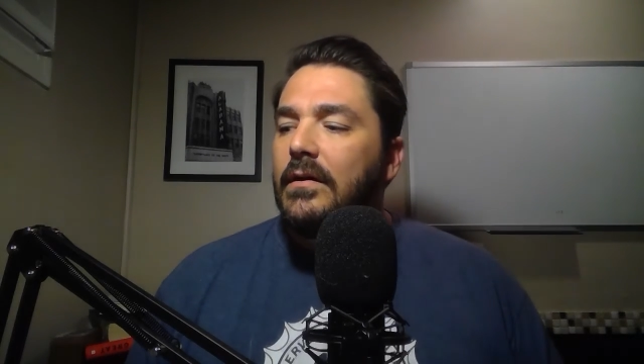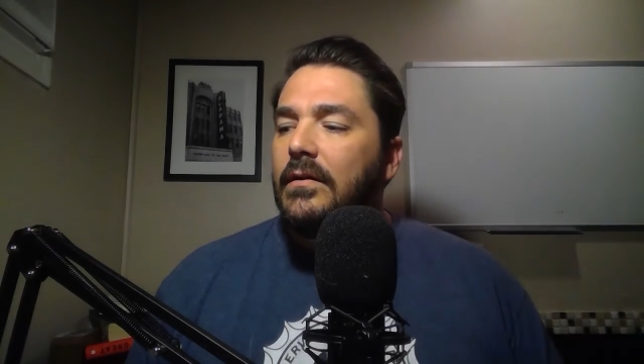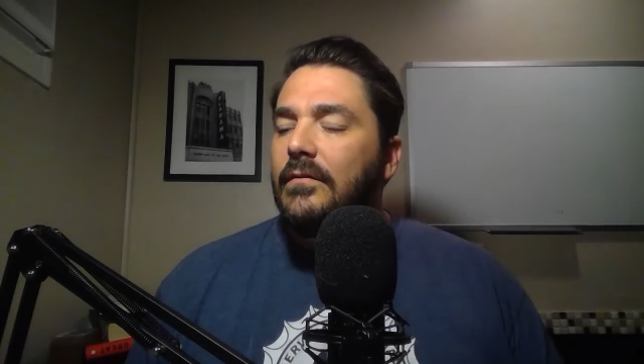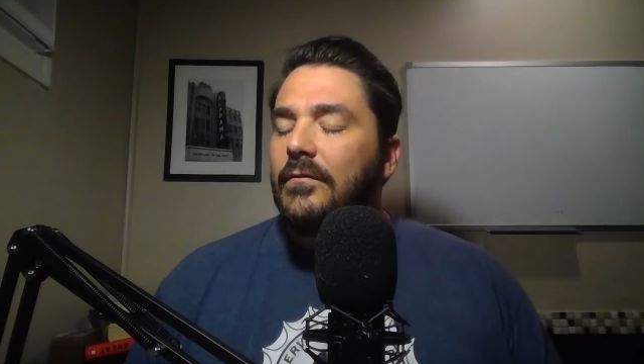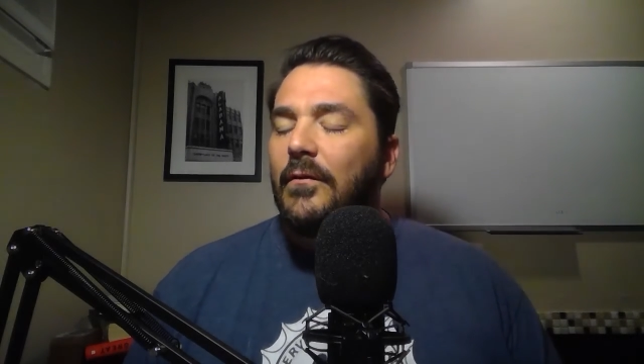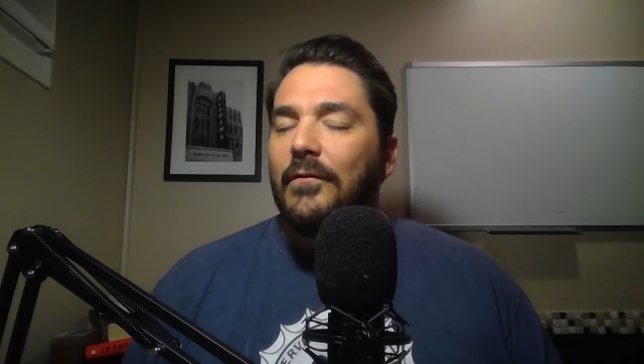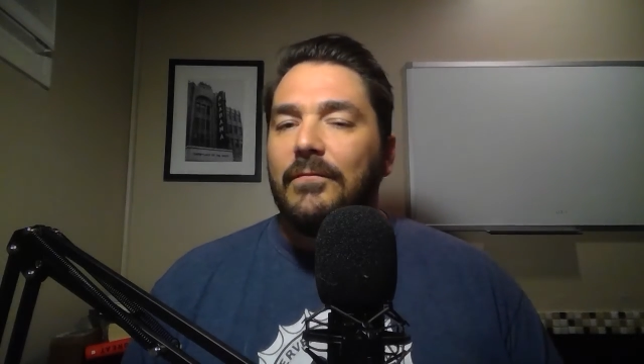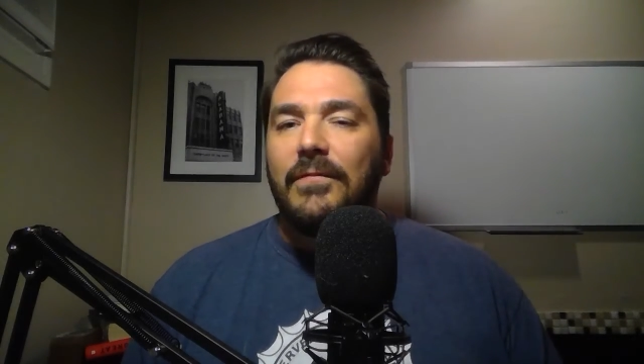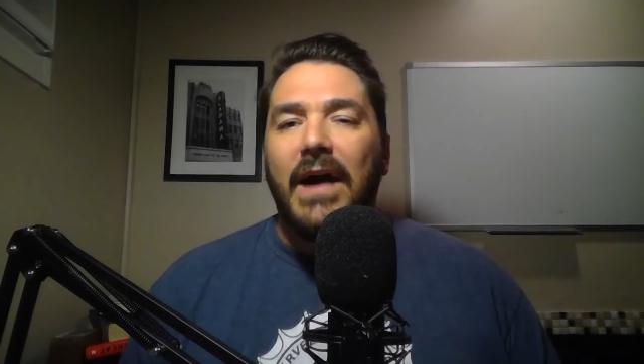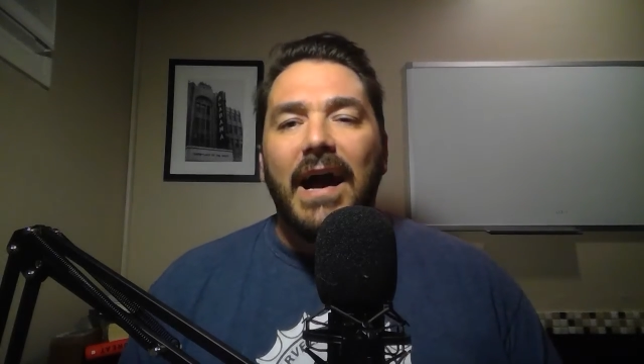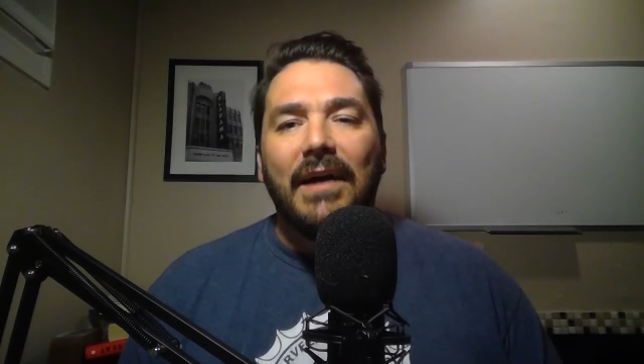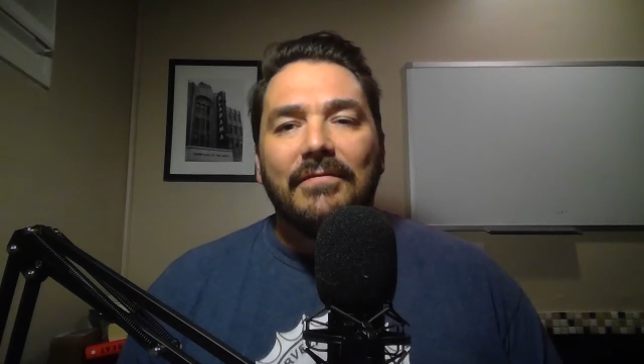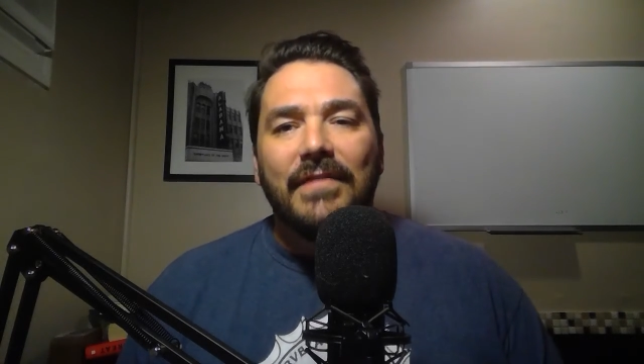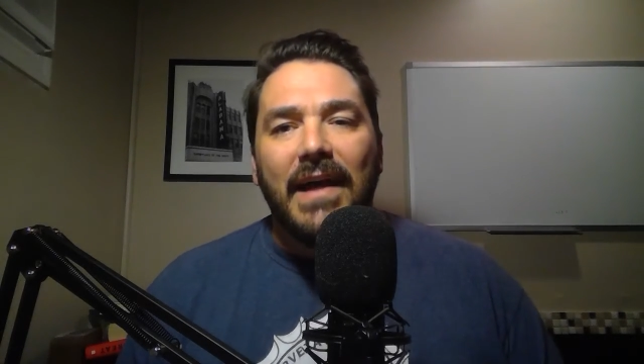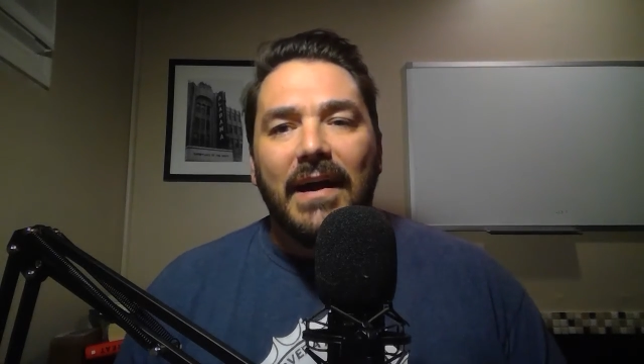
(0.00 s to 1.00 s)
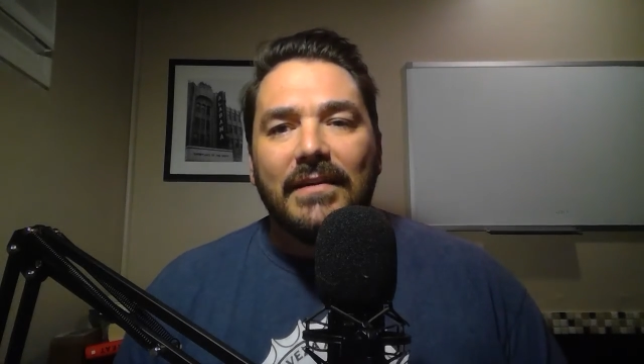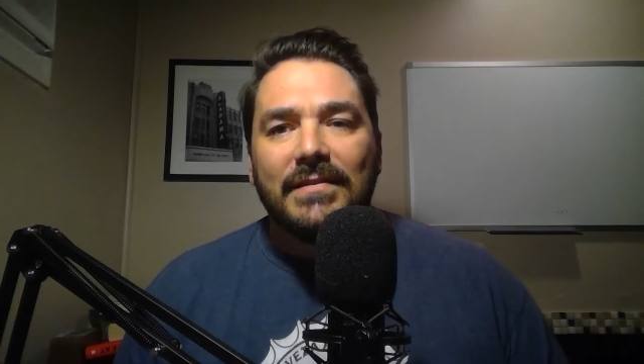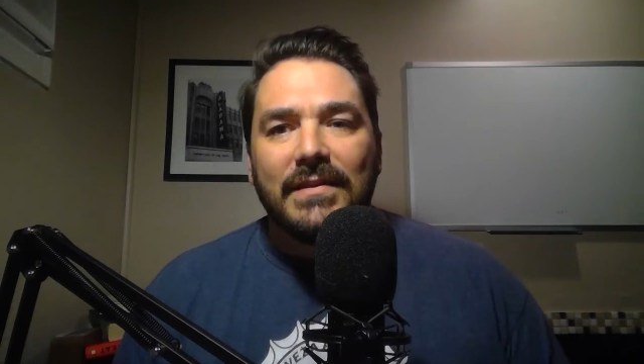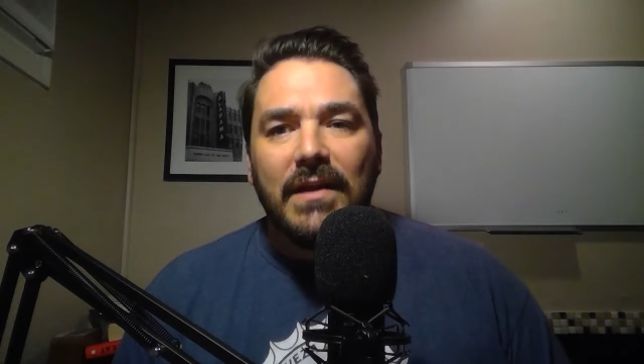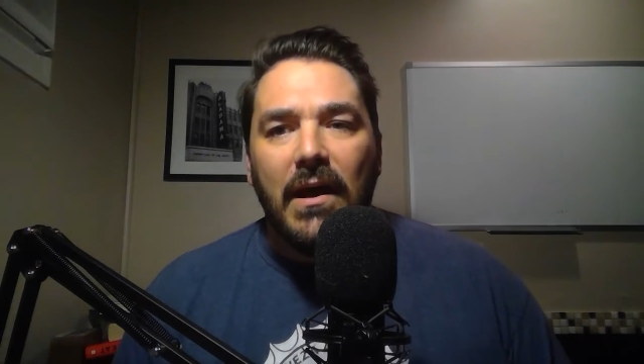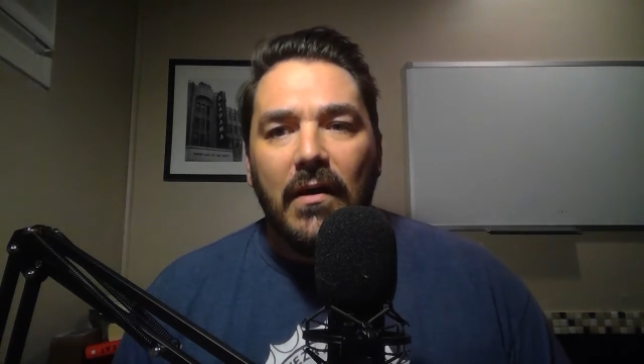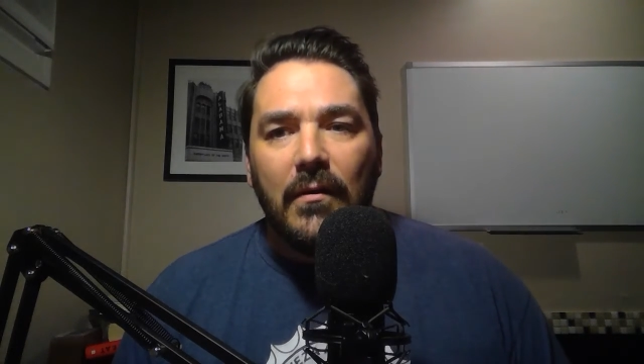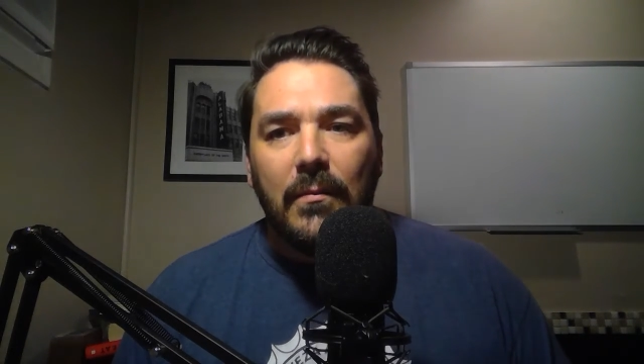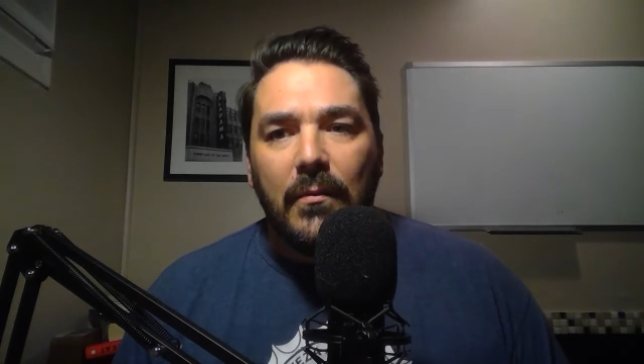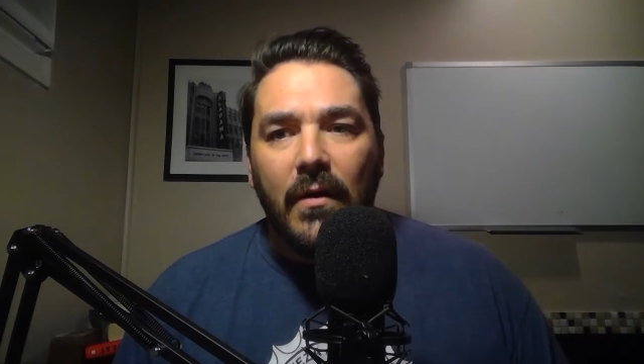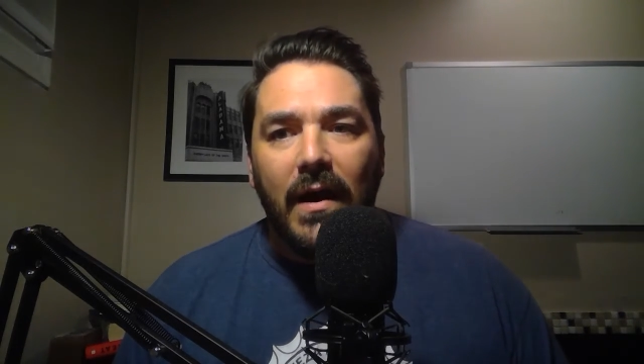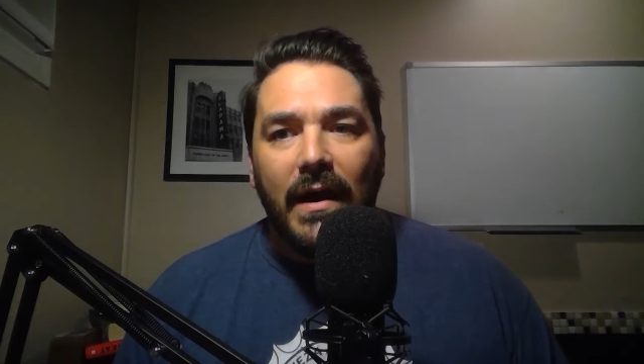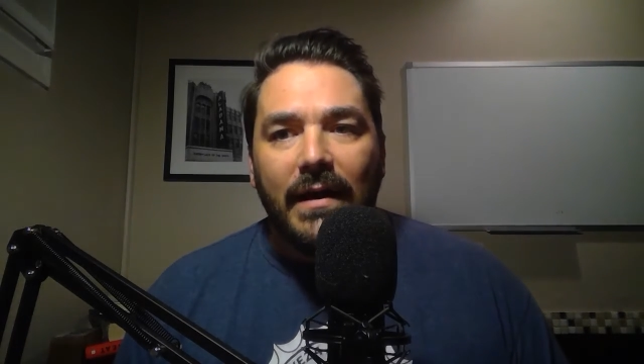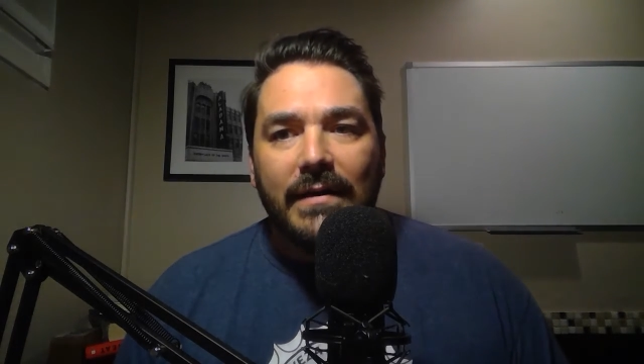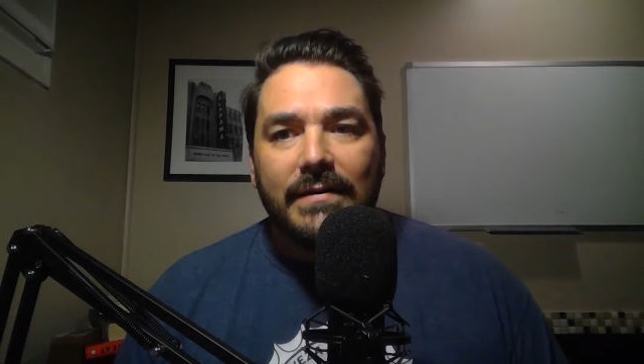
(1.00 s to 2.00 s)
for a $5,000
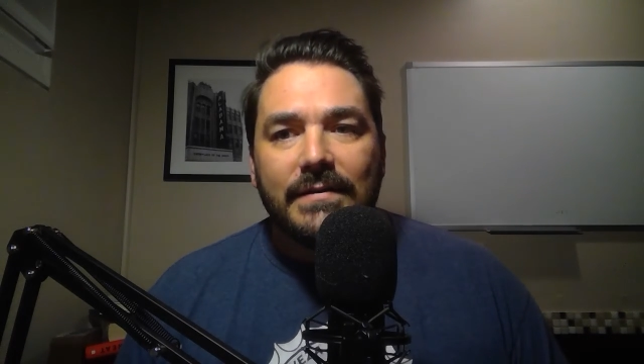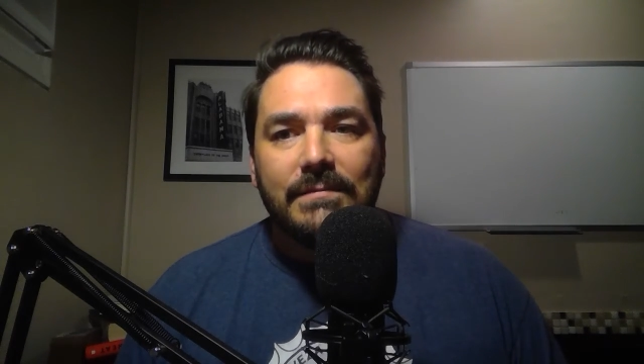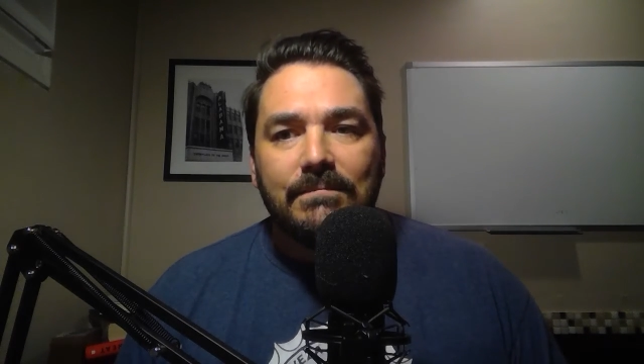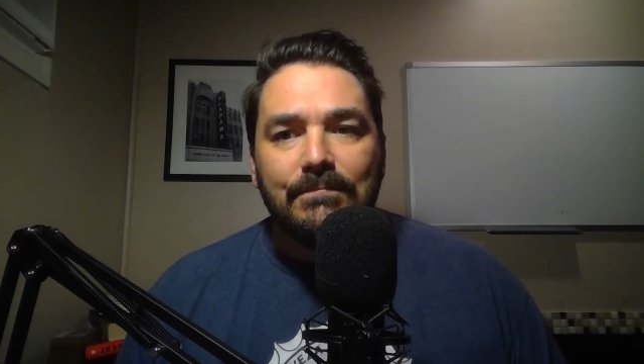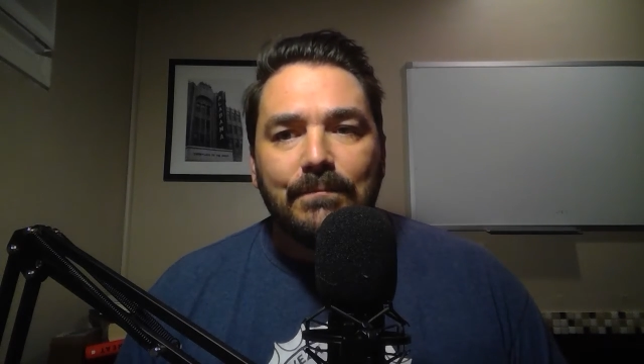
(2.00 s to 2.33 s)
prize.